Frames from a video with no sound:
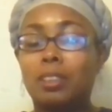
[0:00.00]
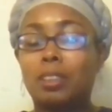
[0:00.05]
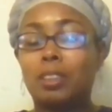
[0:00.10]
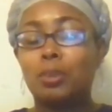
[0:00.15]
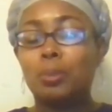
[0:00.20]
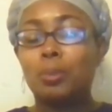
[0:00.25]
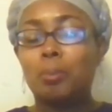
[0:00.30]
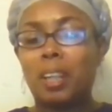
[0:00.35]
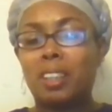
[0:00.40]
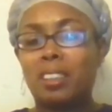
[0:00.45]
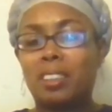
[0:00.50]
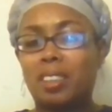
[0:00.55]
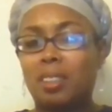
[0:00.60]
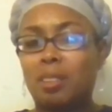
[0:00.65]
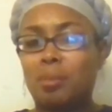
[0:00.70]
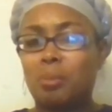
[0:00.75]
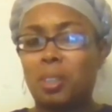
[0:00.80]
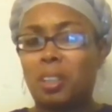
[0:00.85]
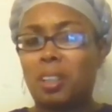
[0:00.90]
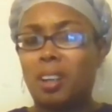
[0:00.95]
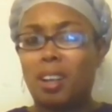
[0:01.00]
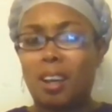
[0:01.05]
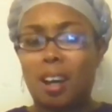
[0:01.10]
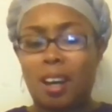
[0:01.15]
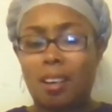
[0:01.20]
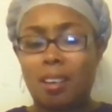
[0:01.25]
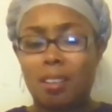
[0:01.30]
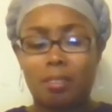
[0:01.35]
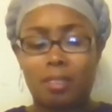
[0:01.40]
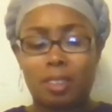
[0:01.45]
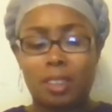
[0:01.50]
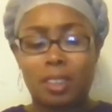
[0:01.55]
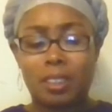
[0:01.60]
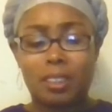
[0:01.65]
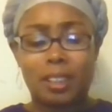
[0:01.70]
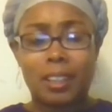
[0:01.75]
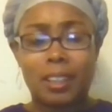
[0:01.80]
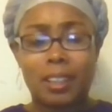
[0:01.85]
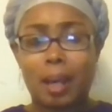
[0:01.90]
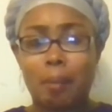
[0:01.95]
and you may think, well, I don't think
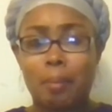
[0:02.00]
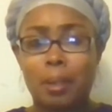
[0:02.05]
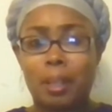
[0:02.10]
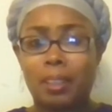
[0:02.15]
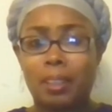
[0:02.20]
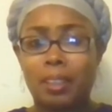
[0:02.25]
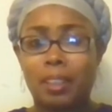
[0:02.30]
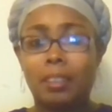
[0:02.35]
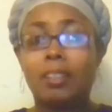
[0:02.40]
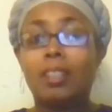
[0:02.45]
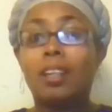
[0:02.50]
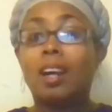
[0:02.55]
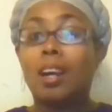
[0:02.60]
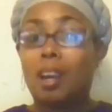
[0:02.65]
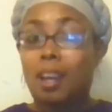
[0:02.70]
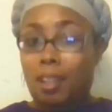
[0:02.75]
they got my letter.